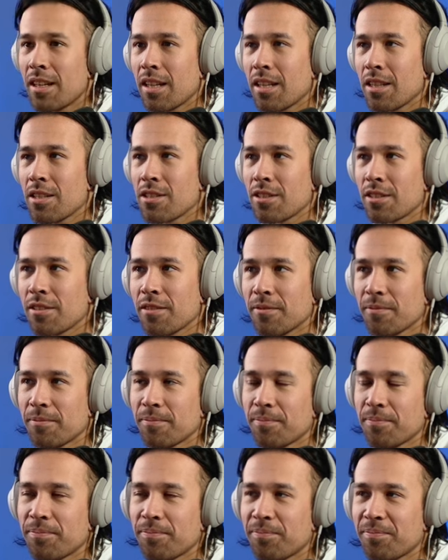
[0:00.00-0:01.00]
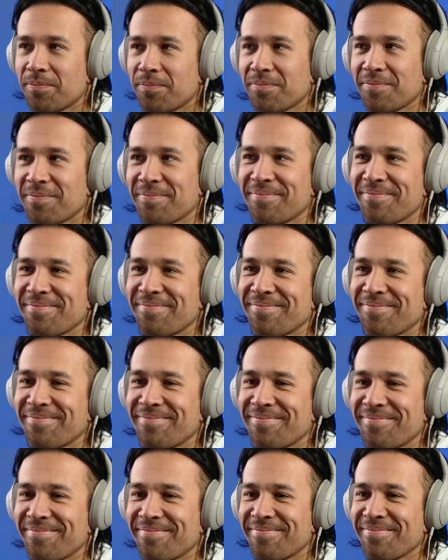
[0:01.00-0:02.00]

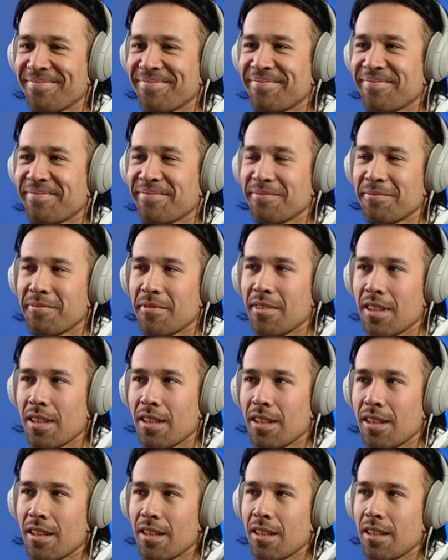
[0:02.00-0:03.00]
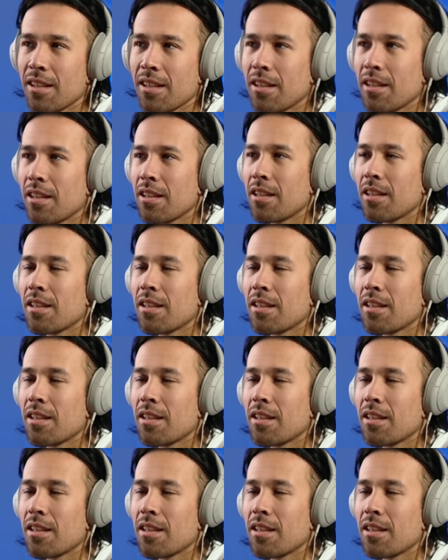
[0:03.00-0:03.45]
(silent)